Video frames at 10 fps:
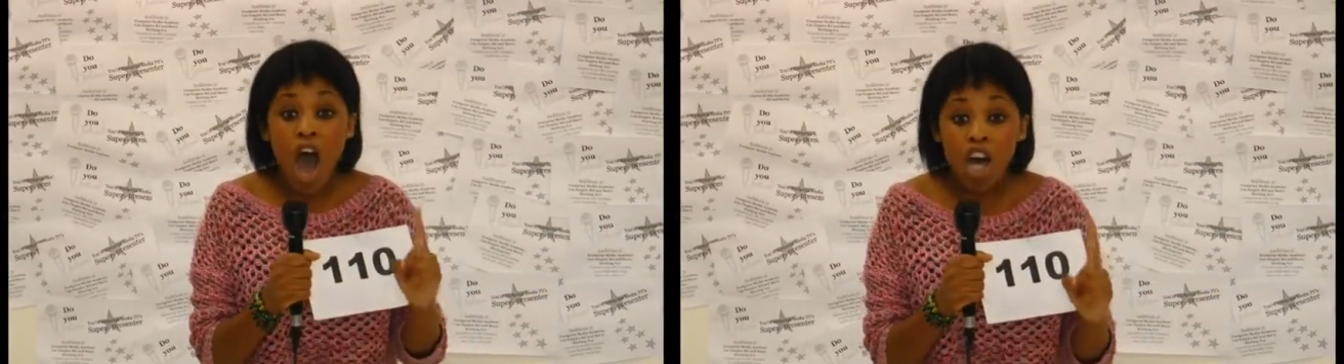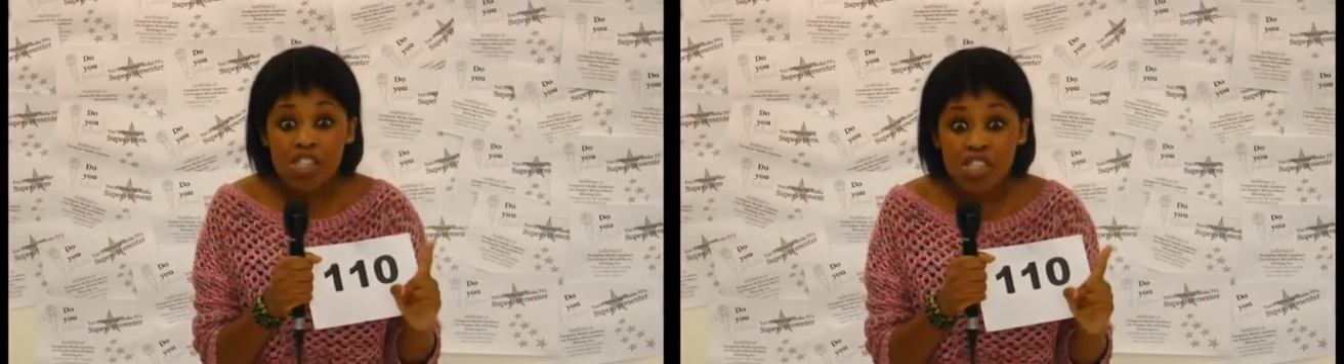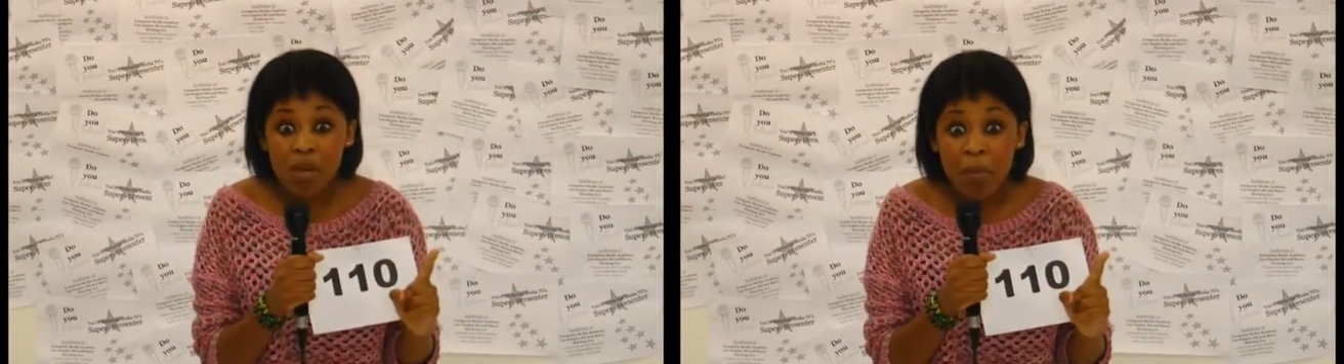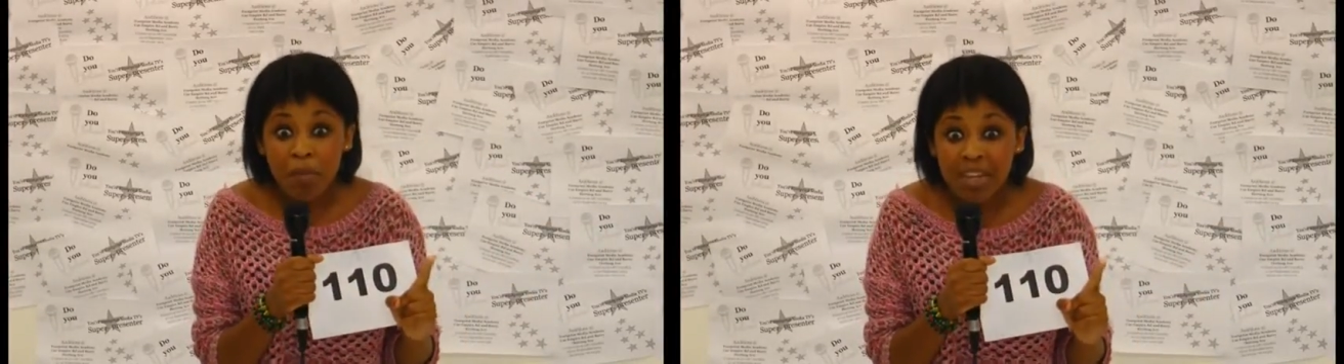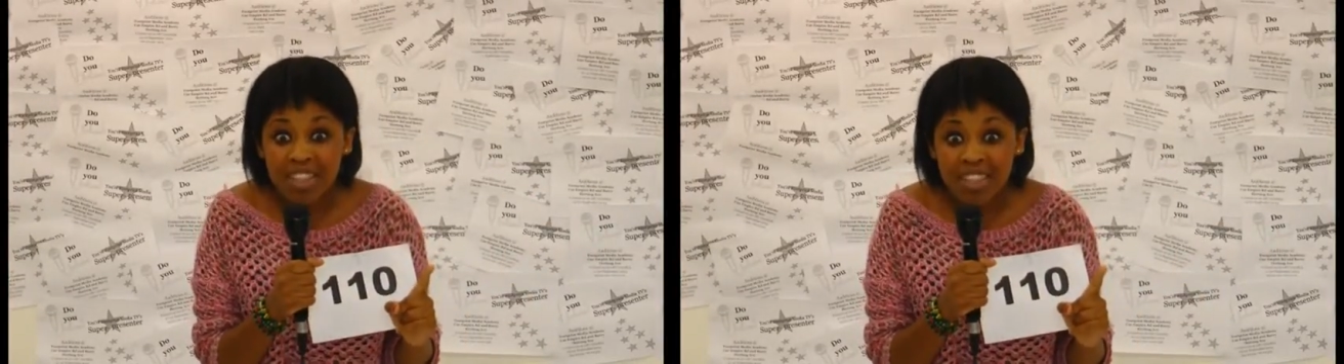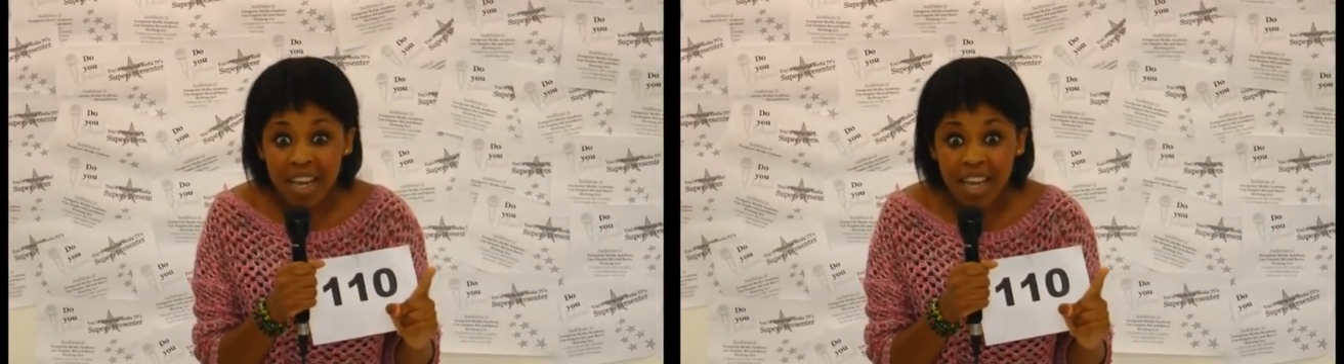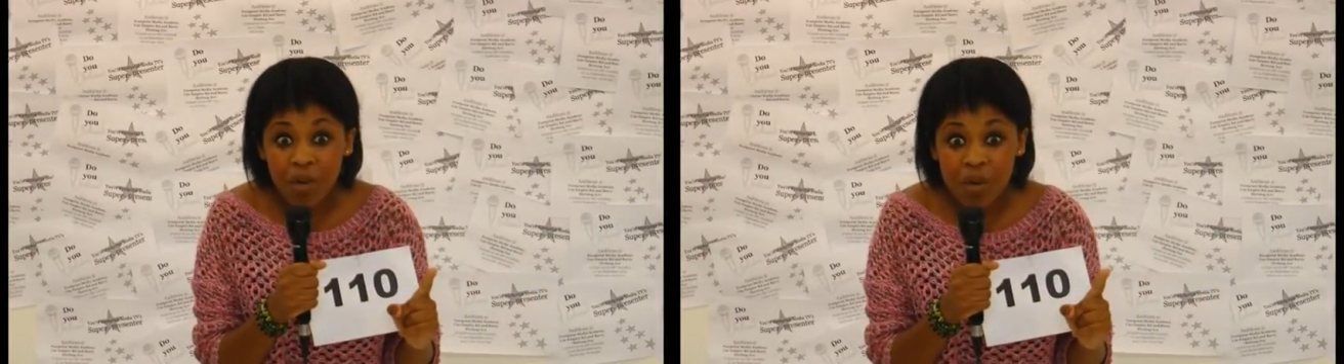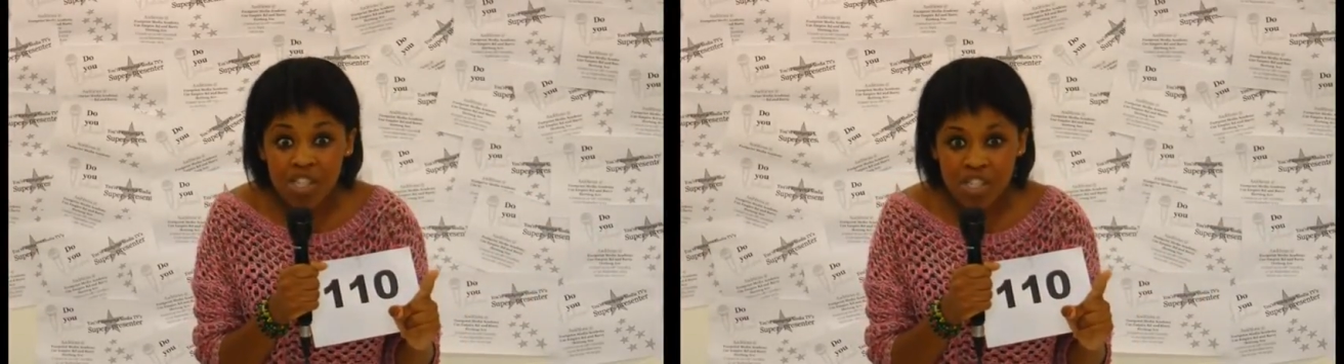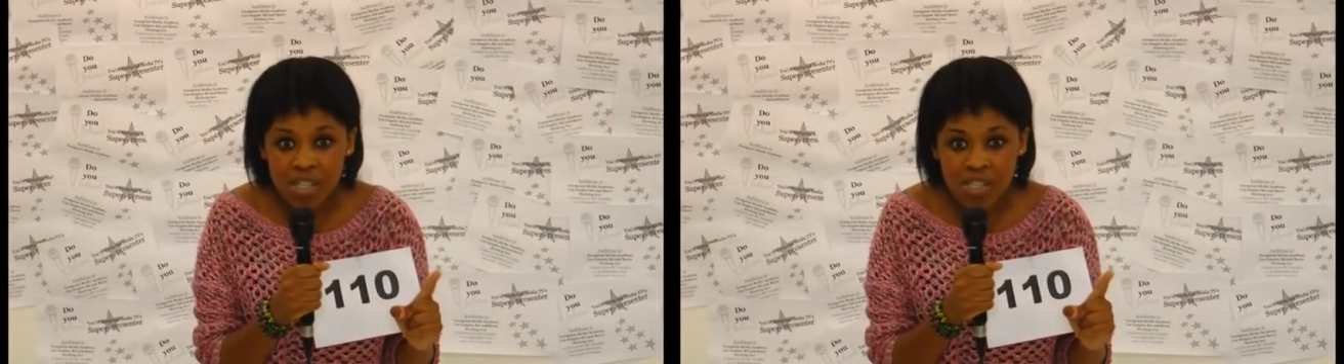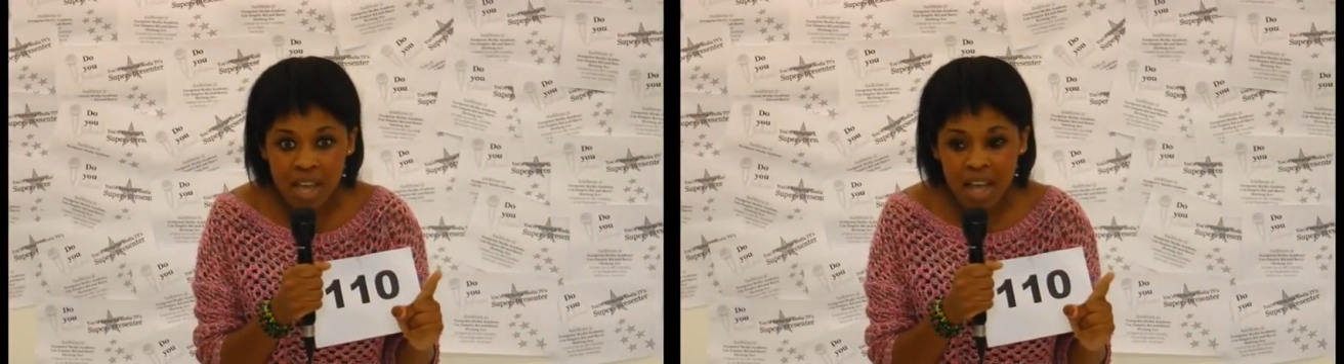on to the million dollar
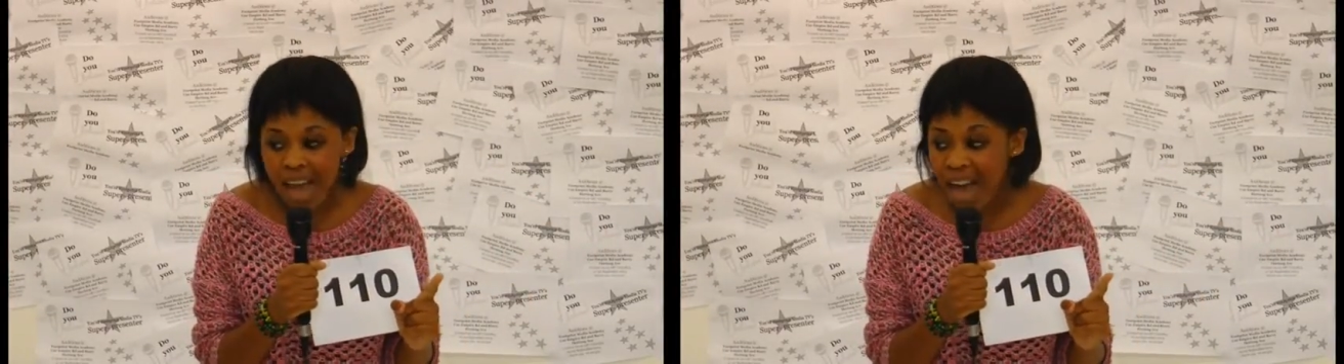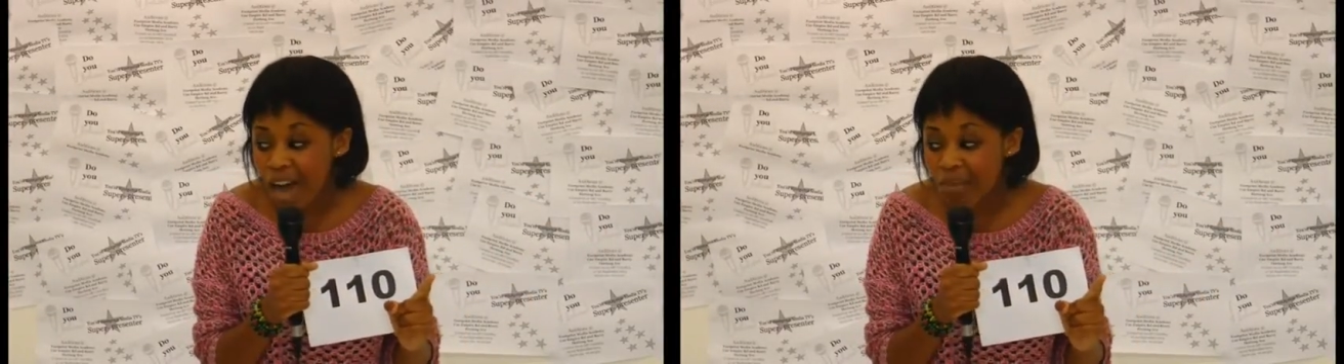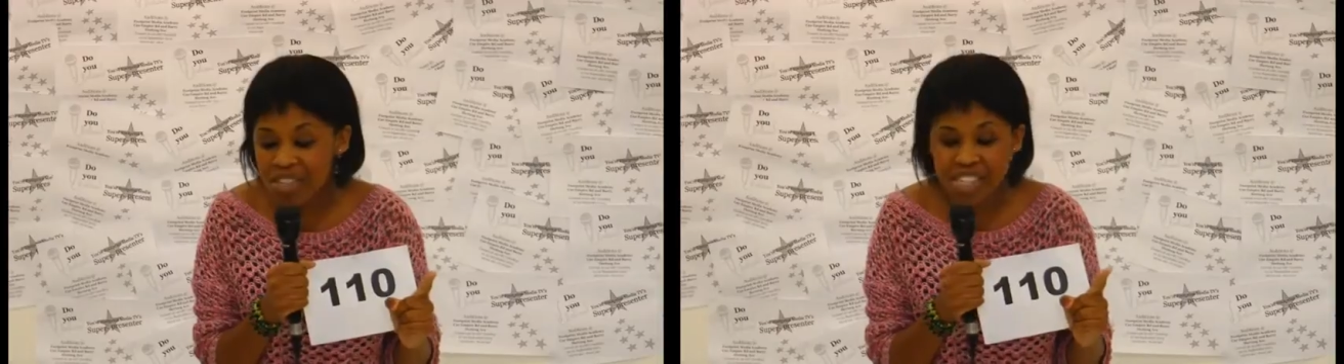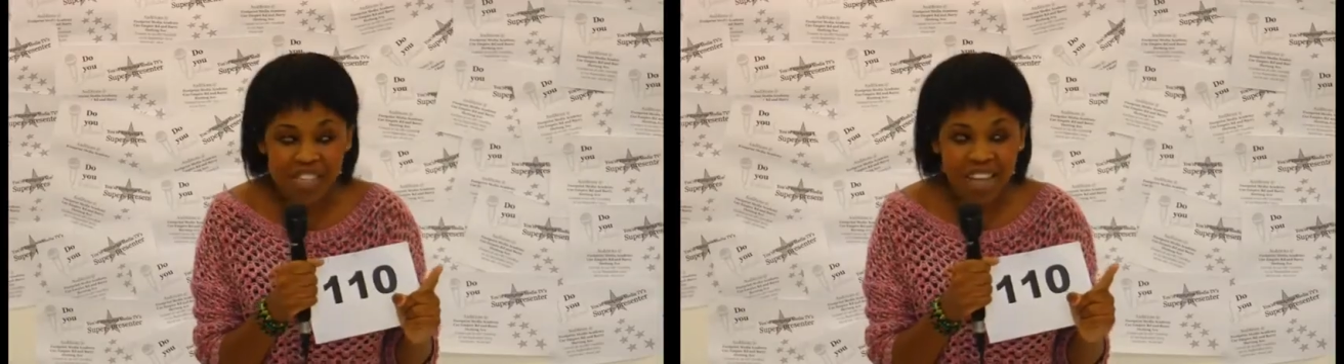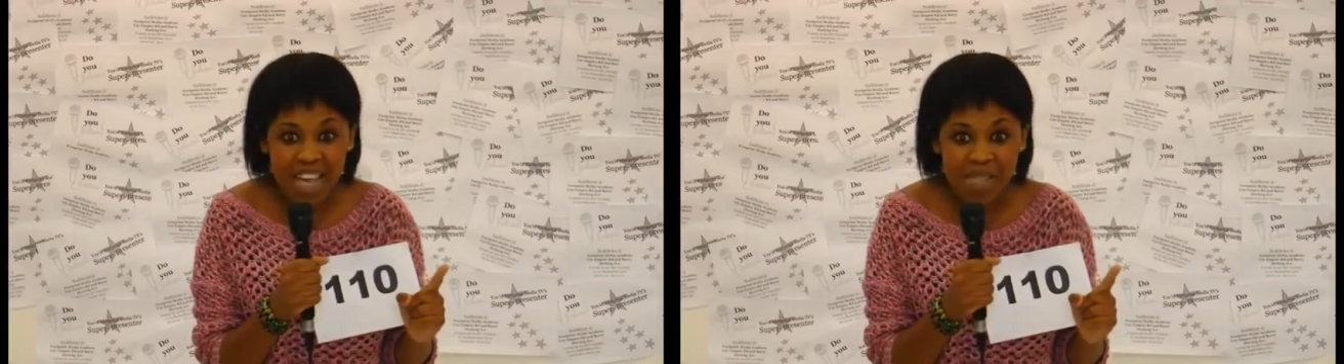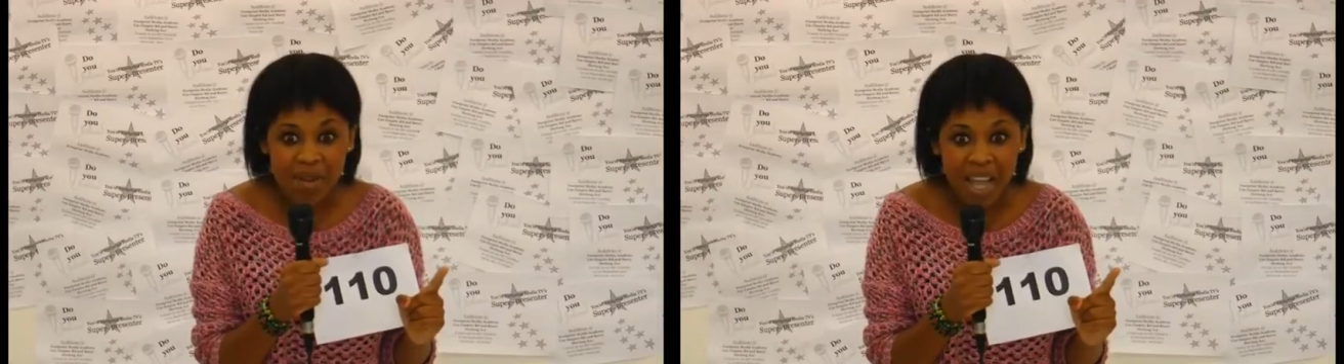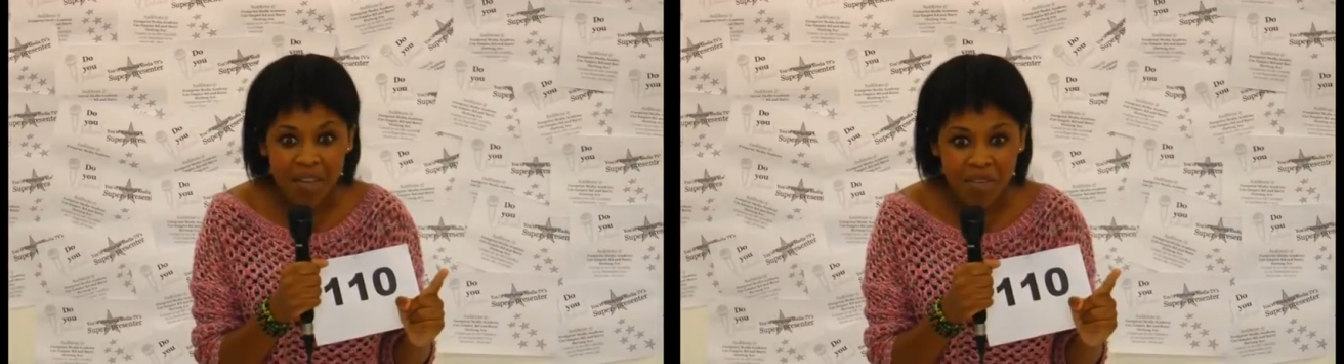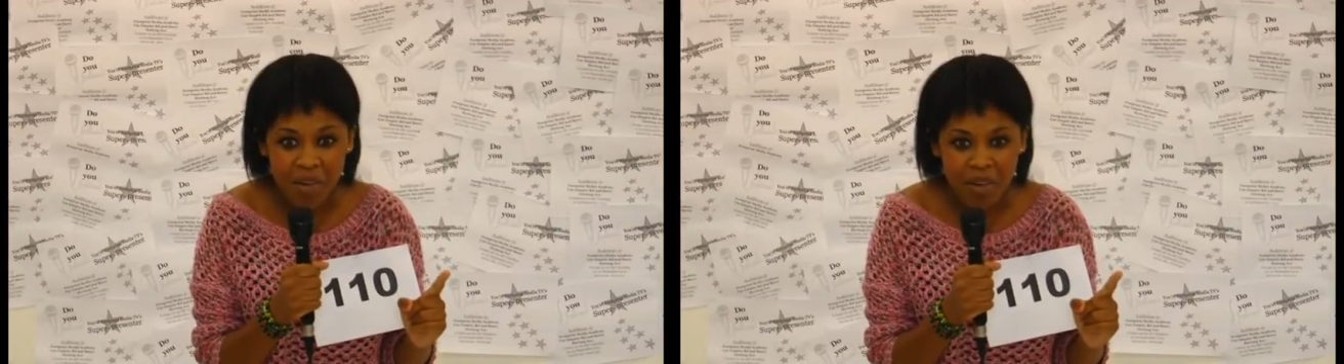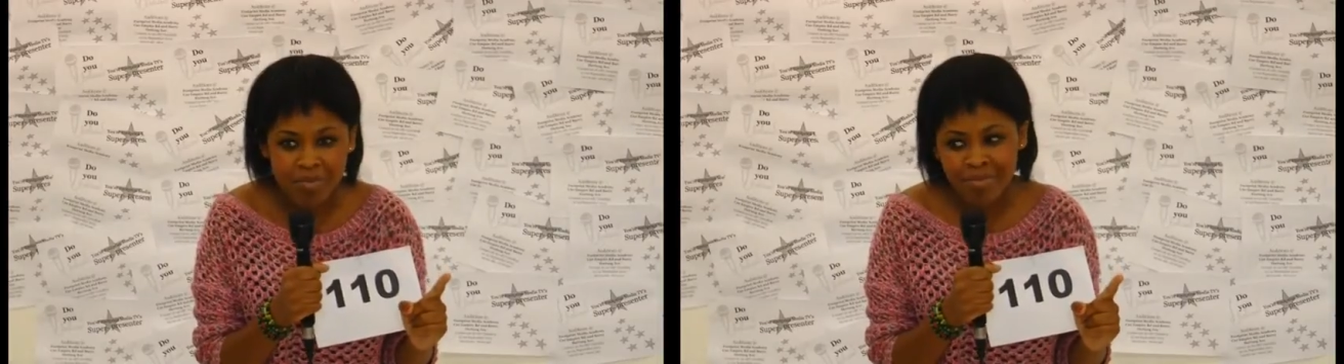questions. How much are you guys playing for?